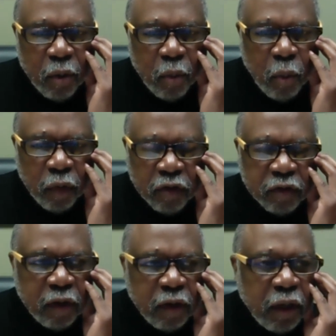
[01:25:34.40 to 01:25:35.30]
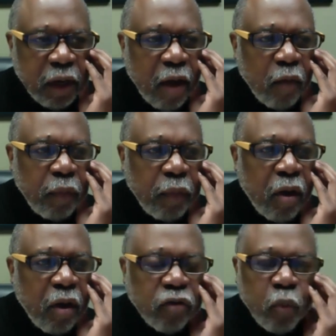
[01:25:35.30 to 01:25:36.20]
where this can get out,
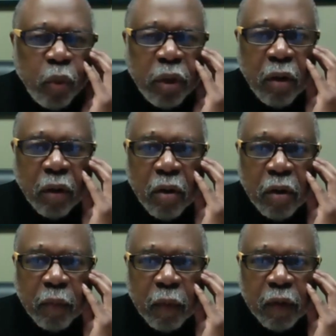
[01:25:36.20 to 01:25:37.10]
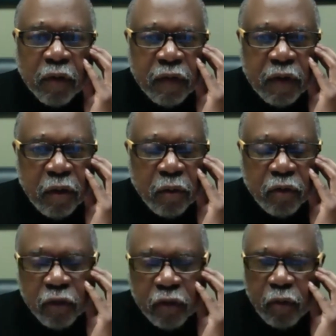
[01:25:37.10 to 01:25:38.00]
because we are going to continue
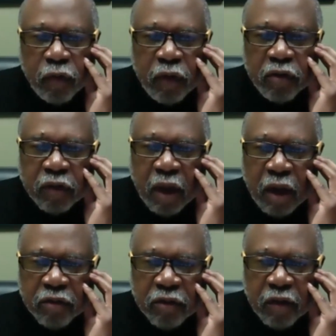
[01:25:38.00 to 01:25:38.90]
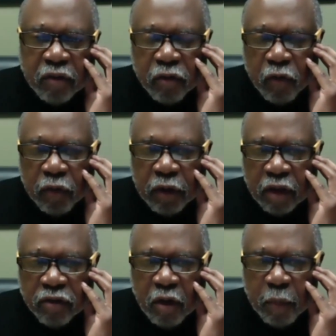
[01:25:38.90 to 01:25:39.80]
to do these kind of sessions over the
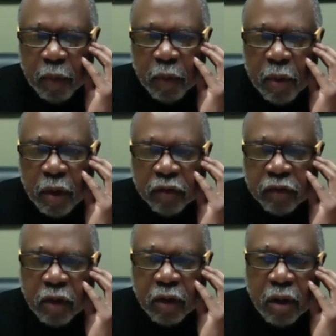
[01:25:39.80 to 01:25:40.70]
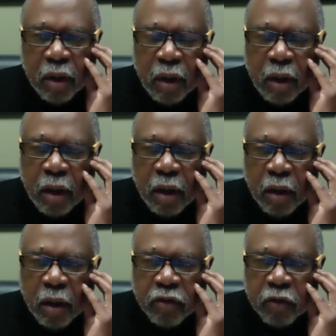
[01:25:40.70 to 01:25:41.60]
next couple of months.
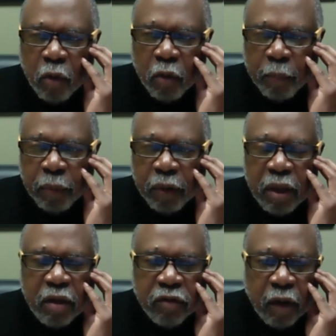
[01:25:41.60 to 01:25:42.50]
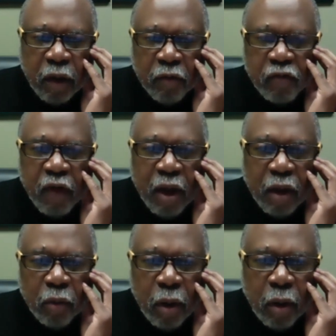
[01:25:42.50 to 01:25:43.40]
So please
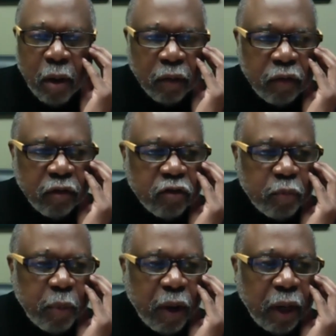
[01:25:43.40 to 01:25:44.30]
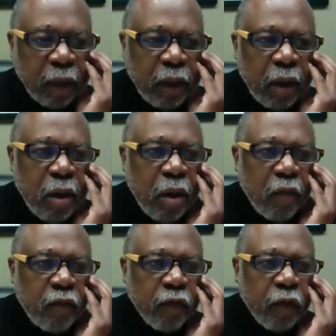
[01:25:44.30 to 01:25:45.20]
follow this spot.
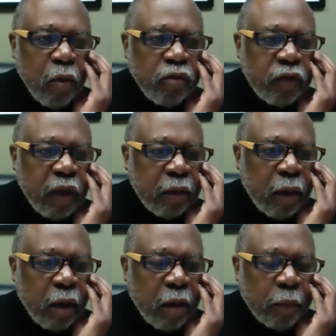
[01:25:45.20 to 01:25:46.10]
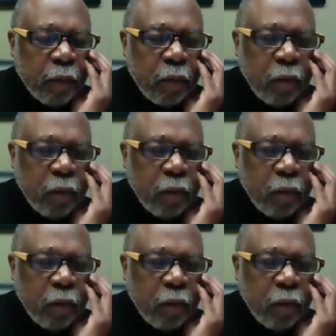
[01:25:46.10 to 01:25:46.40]
For those that are